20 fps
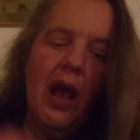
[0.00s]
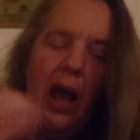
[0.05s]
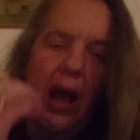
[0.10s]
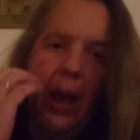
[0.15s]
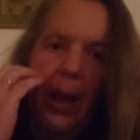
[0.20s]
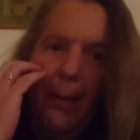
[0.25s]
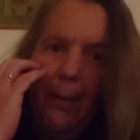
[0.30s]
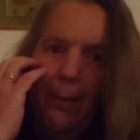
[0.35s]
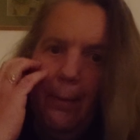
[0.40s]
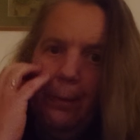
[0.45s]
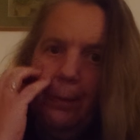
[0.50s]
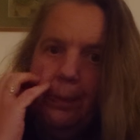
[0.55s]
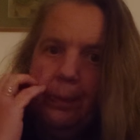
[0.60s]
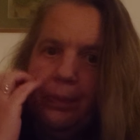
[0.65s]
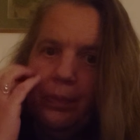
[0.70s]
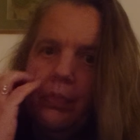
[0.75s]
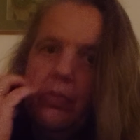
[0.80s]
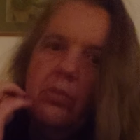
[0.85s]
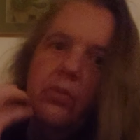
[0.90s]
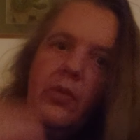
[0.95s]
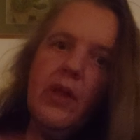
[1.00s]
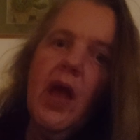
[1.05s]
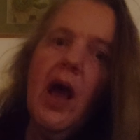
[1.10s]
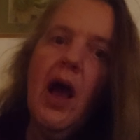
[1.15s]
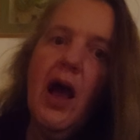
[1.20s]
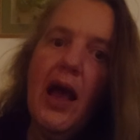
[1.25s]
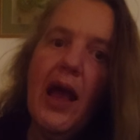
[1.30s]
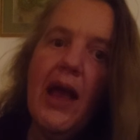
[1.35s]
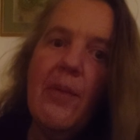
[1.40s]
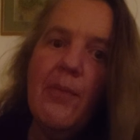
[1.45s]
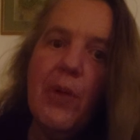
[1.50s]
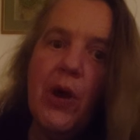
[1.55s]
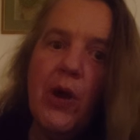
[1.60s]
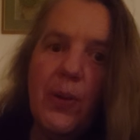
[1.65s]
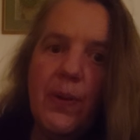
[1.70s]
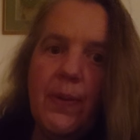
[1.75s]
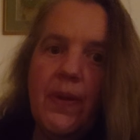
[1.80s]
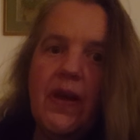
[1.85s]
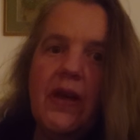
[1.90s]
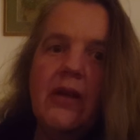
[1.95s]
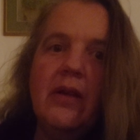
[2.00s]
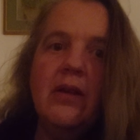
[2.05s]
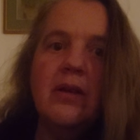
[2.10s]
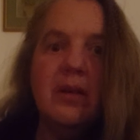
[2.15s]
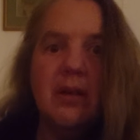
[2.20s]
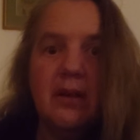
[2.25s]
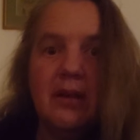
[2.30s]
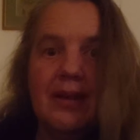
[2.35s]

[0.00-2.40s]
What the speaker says: I am hoping